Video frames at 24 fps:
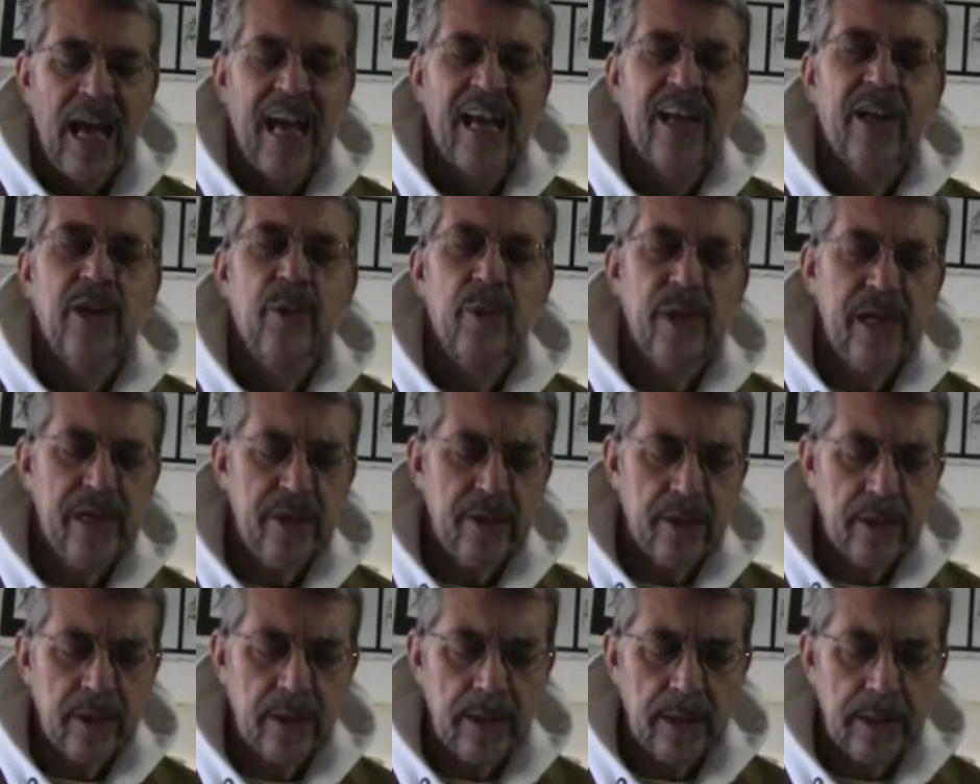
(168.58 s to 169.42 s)
and
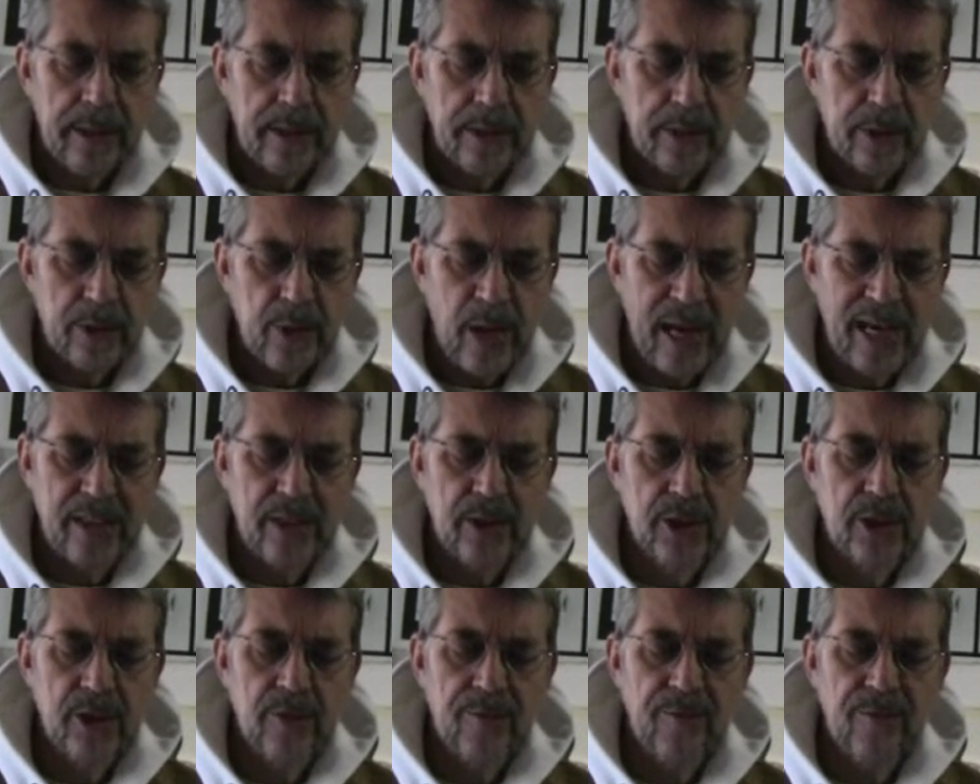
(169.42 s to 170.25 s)
greater
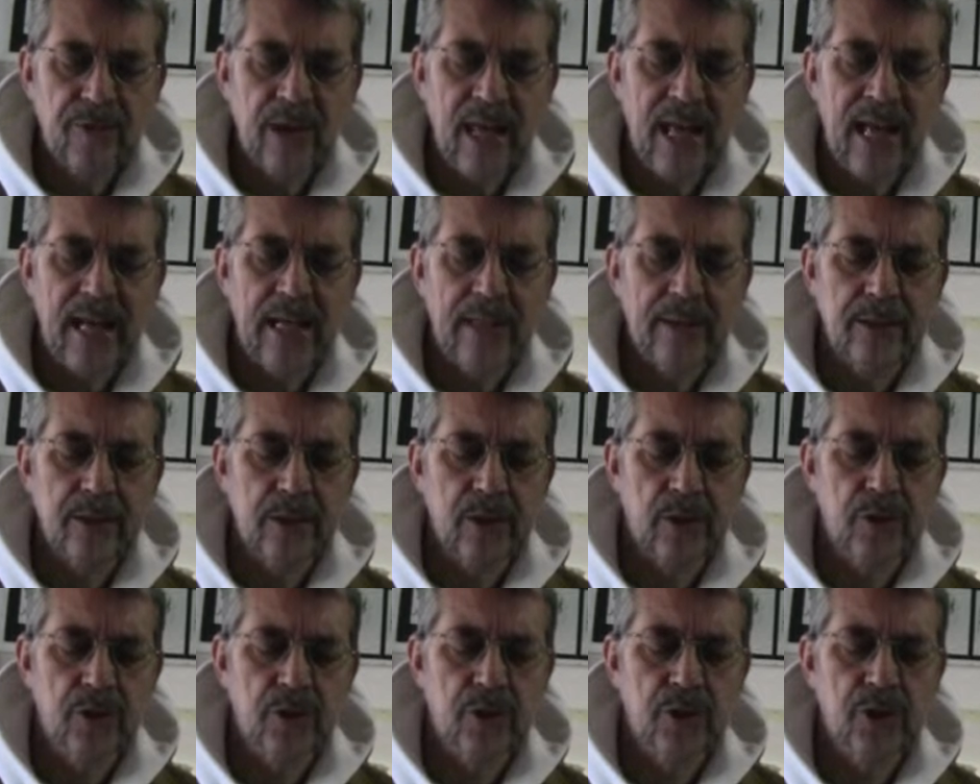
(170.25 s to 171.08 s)
tracts of
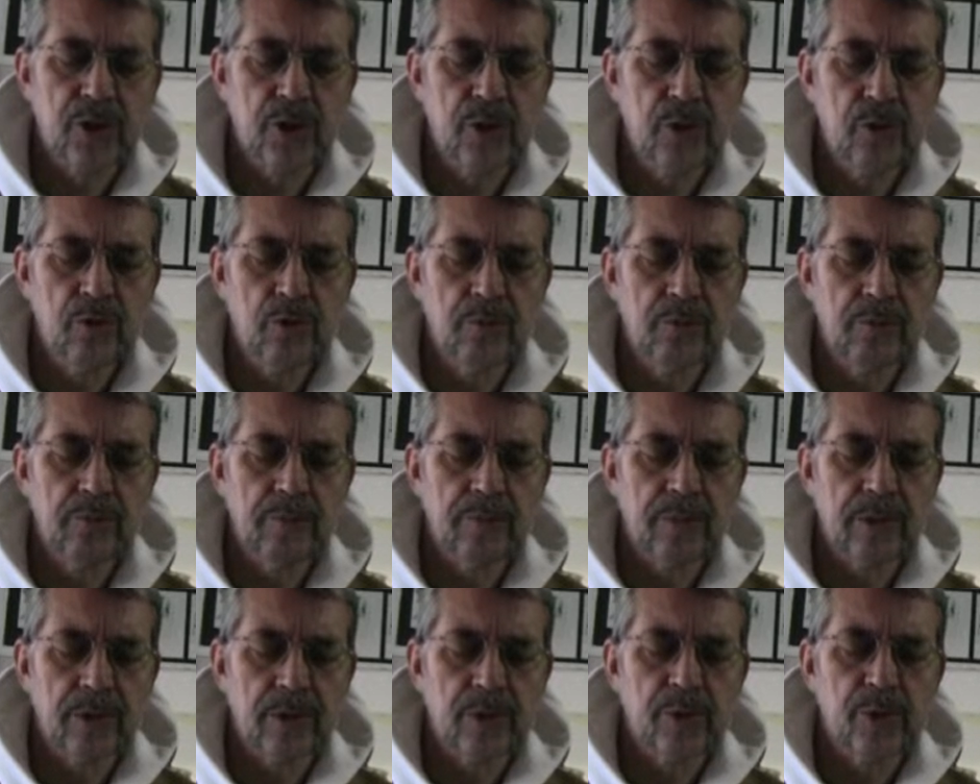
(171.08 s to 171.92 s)
land
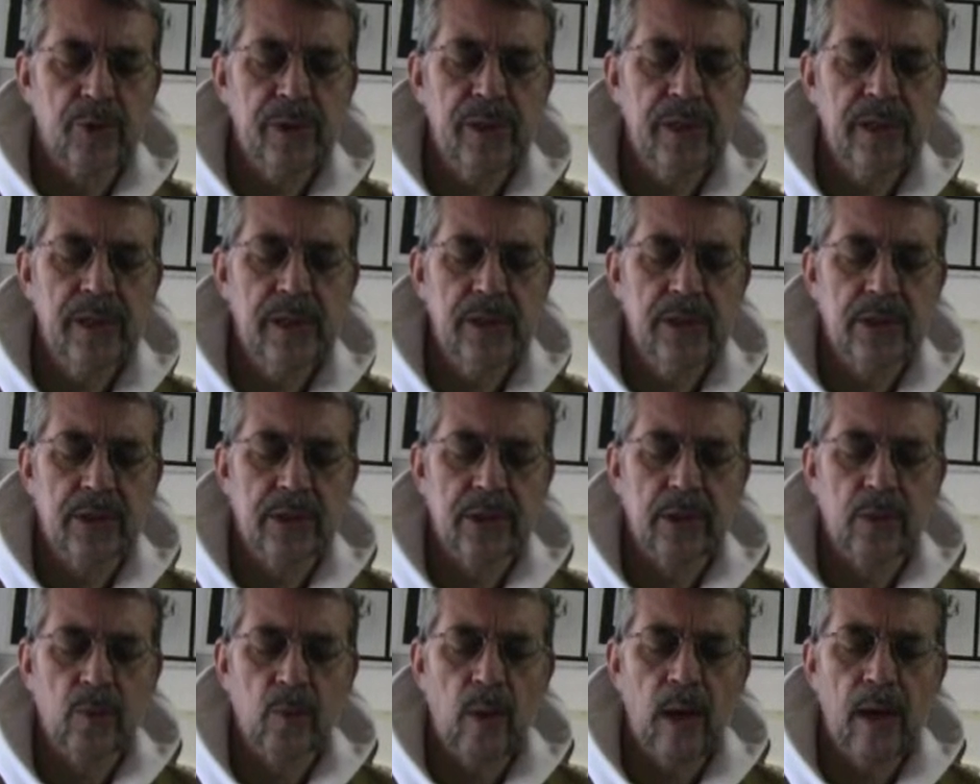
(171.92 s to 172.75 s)
consume the
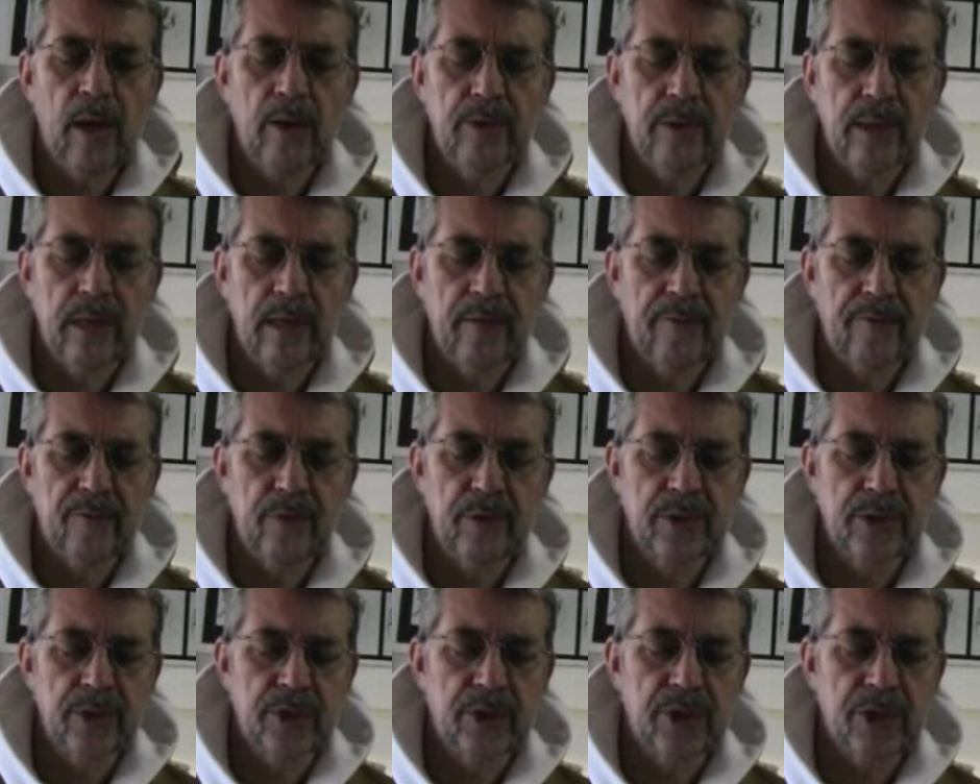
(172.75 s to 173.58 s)
trees and wildlife
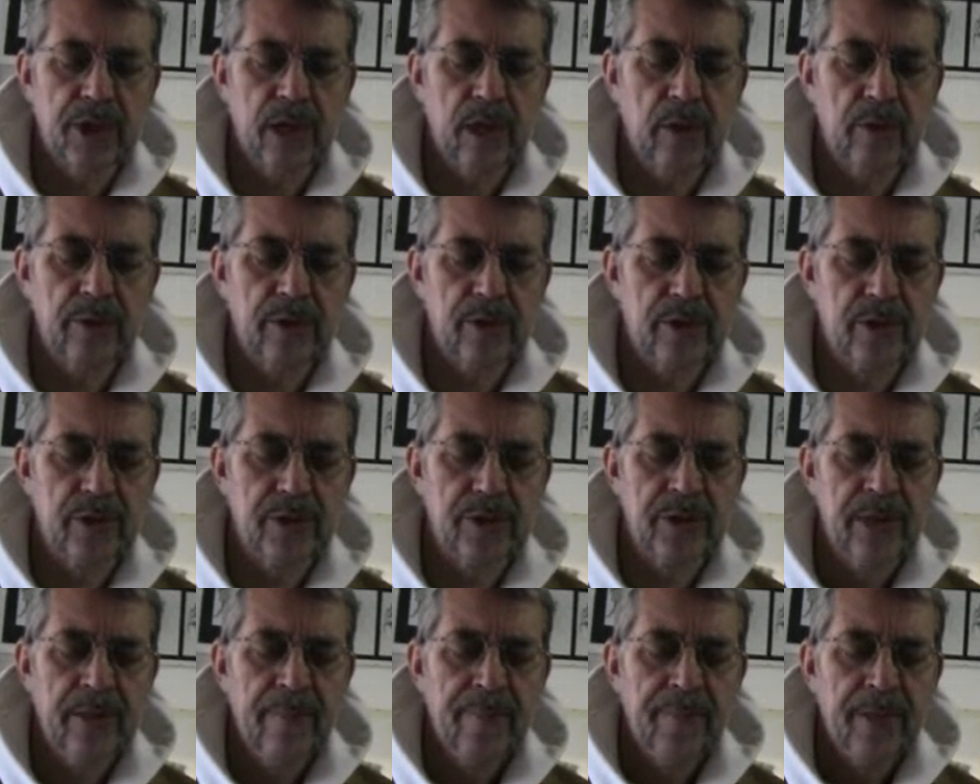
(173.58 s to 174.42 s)
which it
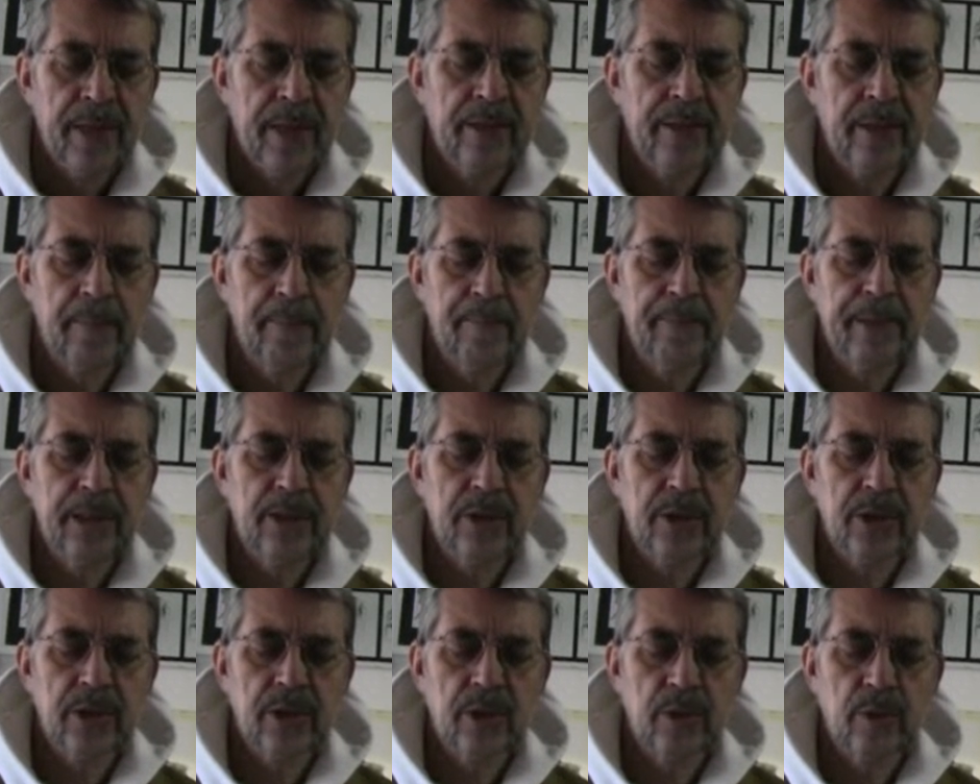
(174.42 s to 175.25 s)
shelters, in the
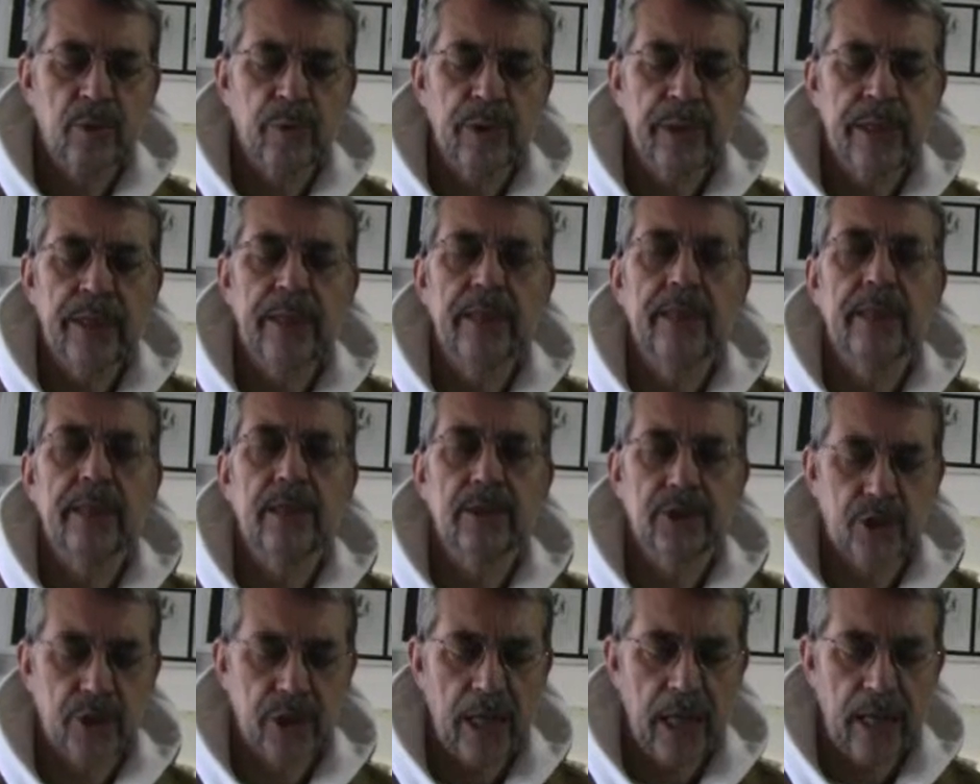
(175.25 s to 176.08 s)
beach and green
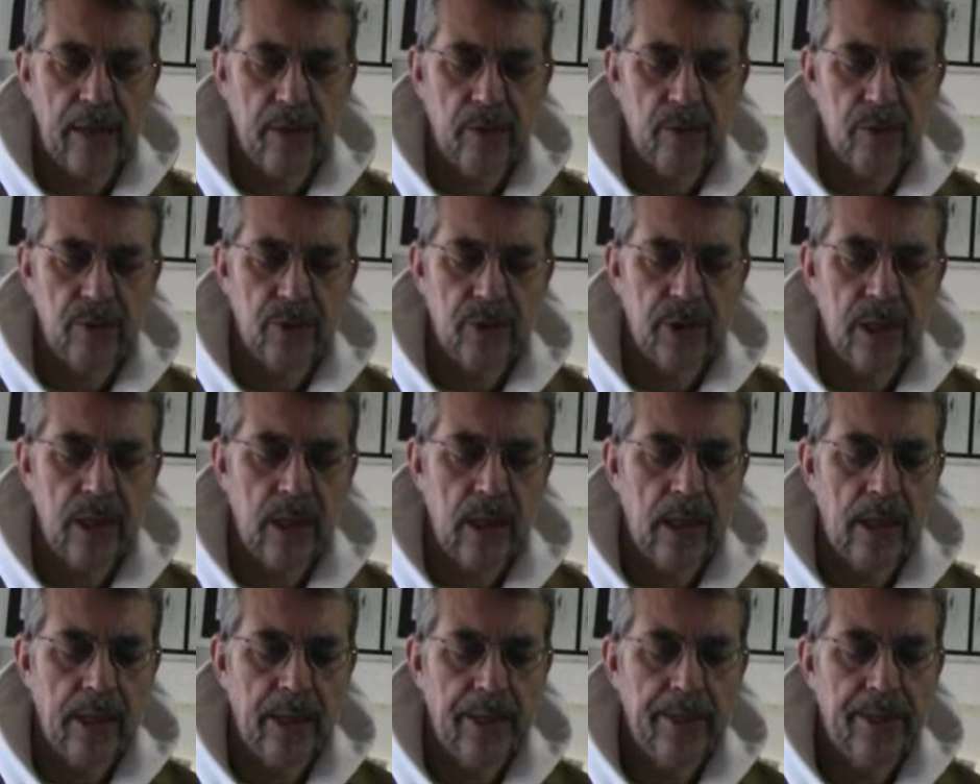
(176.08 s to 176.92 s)
and shadows
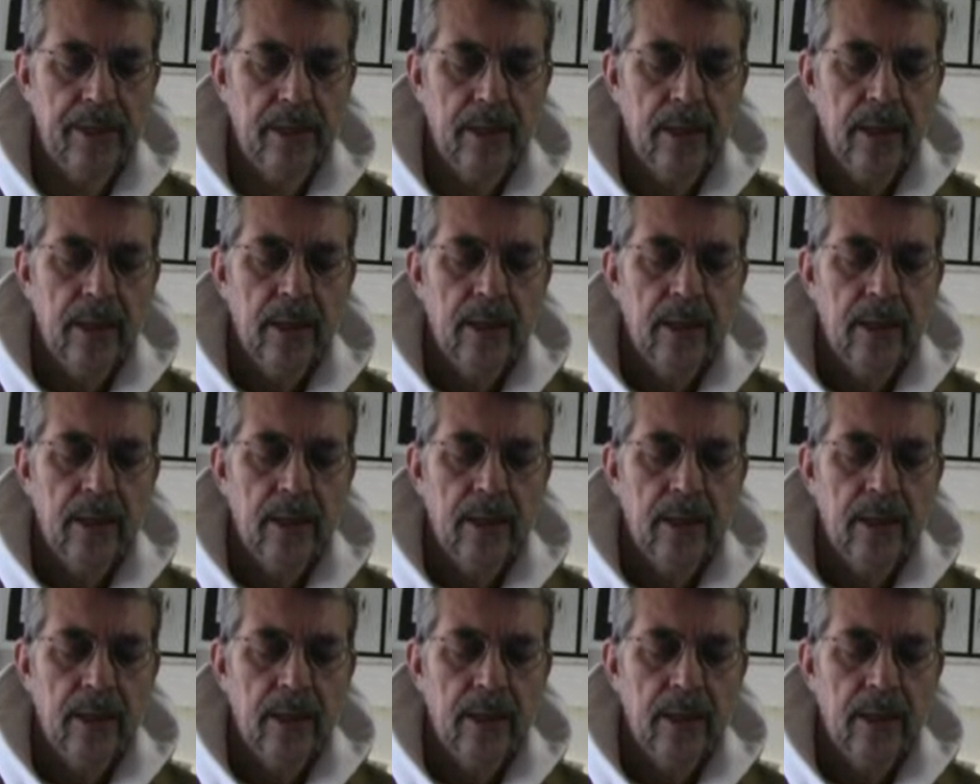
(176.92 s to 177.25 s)
hide,